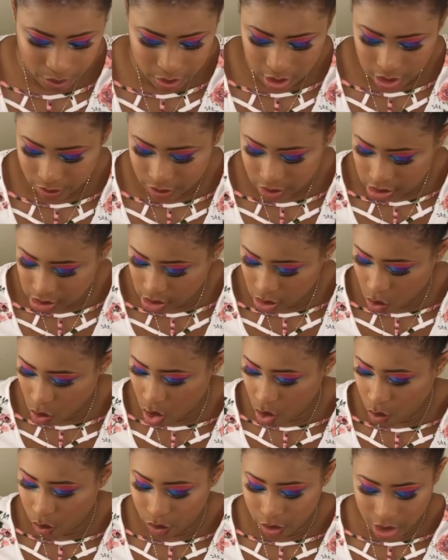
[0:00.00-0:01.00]
Let me see
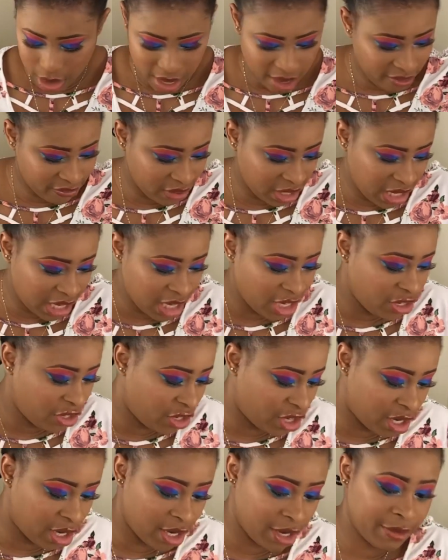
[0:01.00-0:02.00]
what we have in
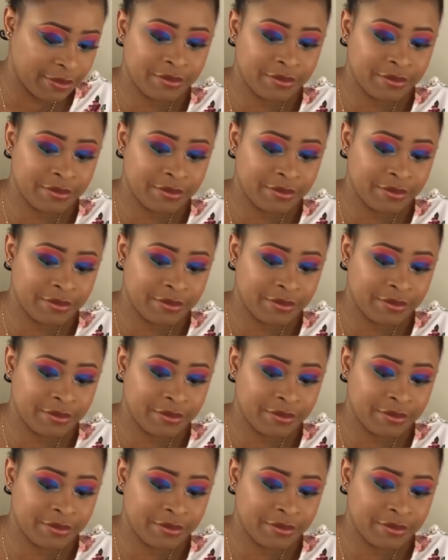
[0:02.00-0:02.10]
here.